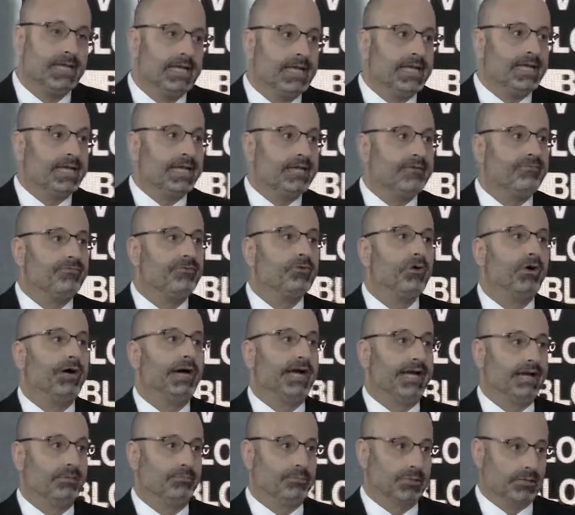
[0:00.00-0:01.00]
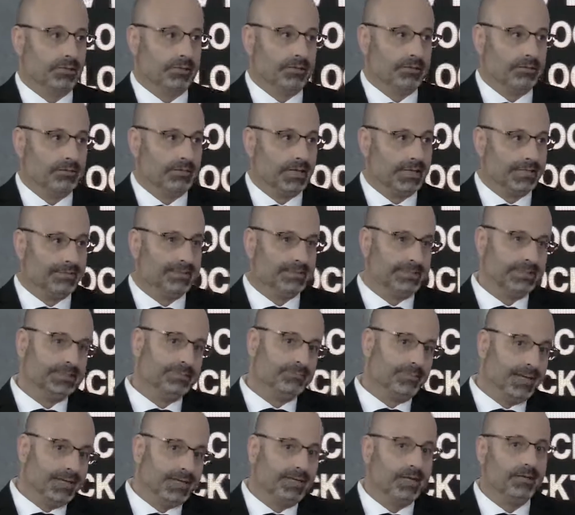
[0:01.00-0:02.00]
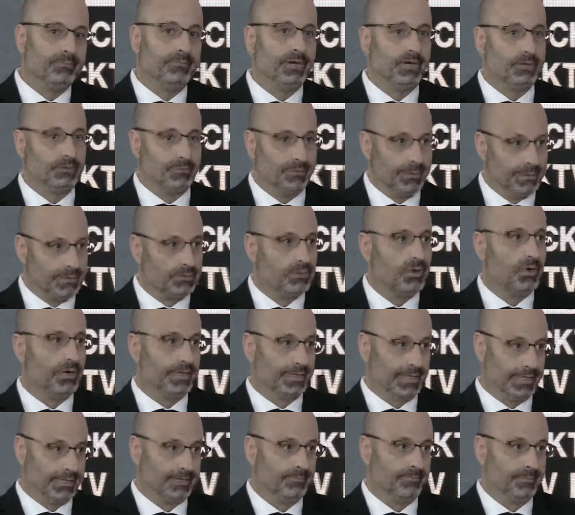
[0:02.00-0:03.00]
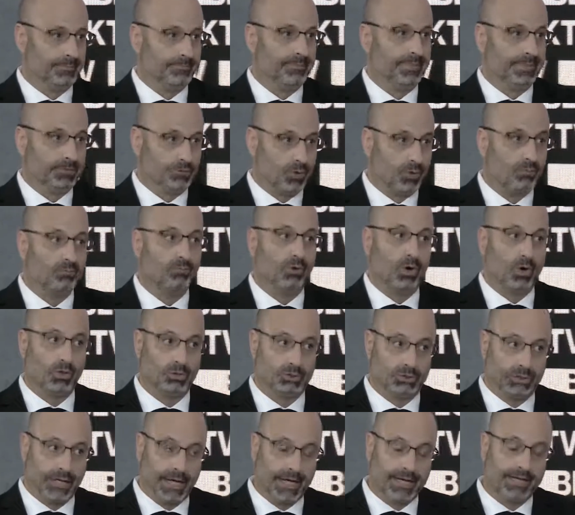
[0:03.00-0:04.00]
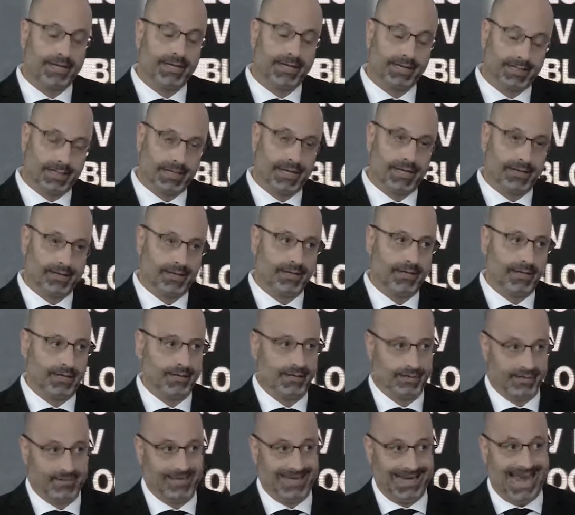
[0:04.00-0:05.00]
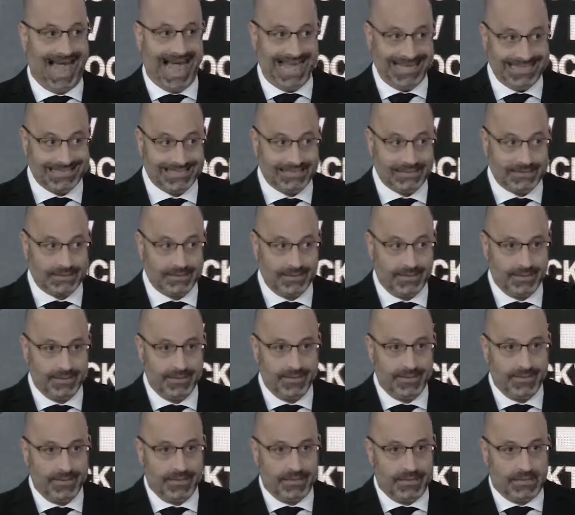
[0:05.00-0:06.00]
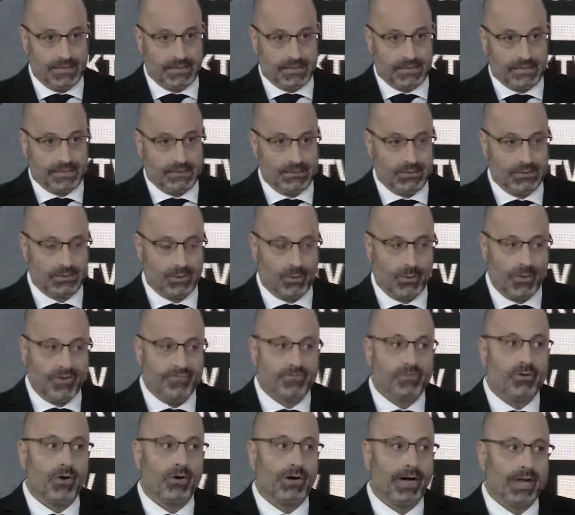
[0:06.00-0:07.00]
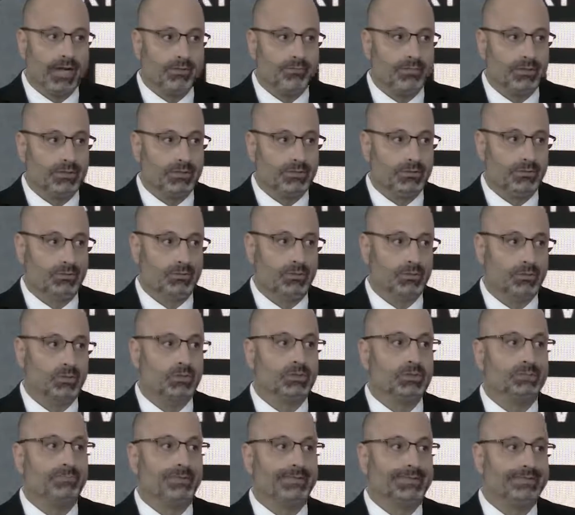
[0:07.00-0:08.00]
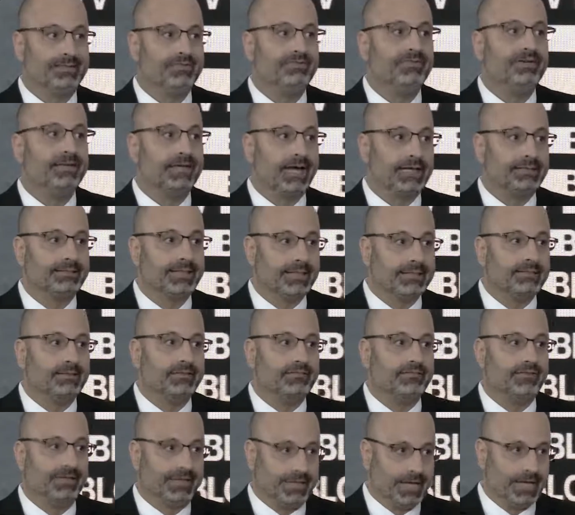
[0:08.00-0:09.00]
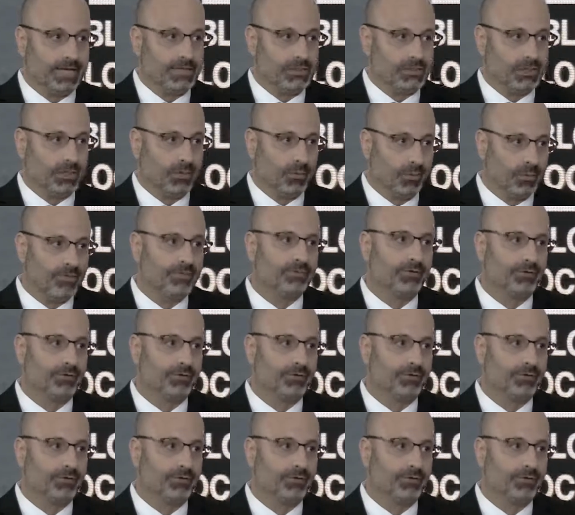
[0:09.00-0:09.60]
if you're able, and this is mainly about Bitcoin and Bitcoin blockchain and the likes, so if you're able to do specific identification with your